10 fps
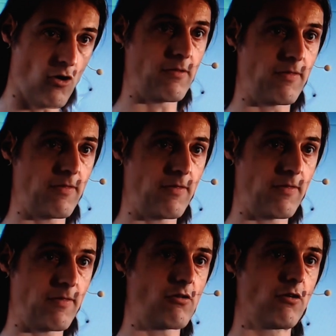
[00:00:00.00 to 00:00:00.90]
that you can
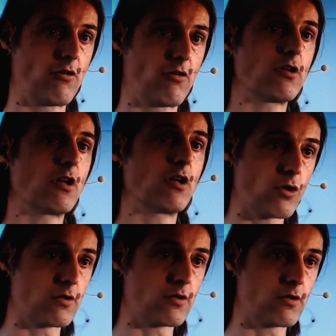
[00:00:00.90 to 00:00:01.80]
solute in
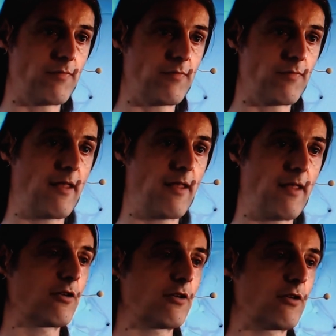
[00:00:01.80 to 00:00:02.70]
water, and then
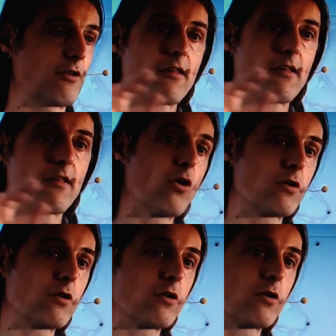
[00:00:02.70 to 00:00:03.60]
you take this water